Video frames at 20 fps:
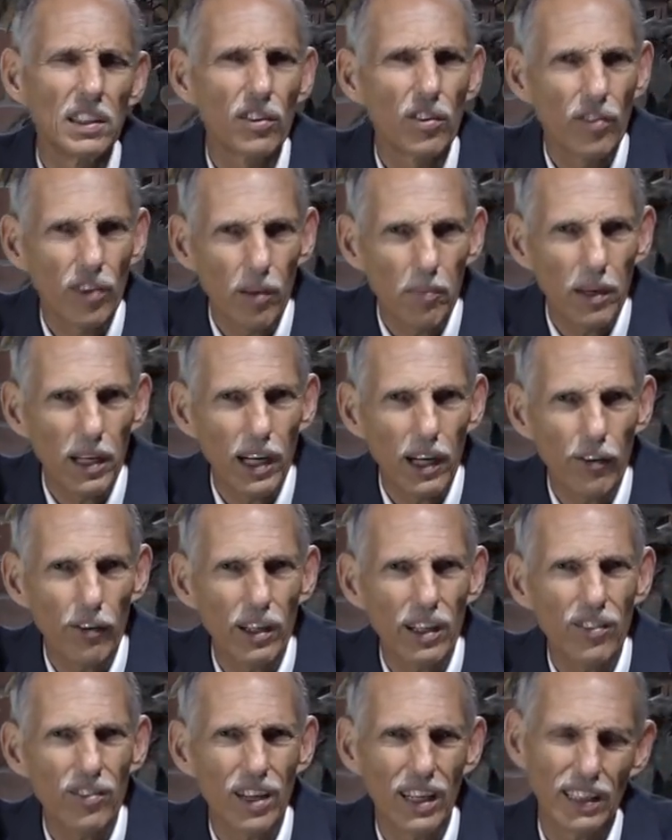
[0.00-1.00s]

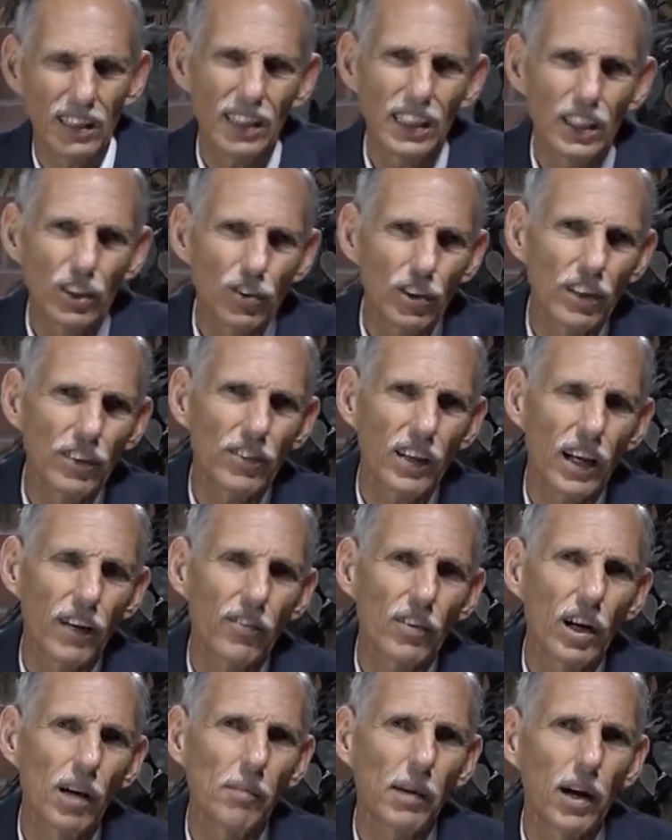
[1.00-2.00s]
seminaries and teachings that
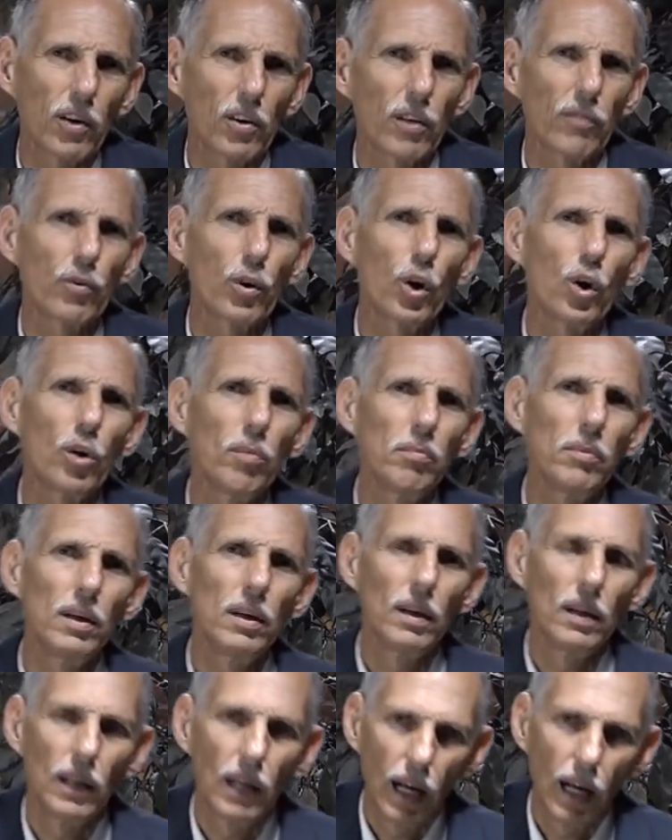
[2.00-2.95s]
have come out of Rome,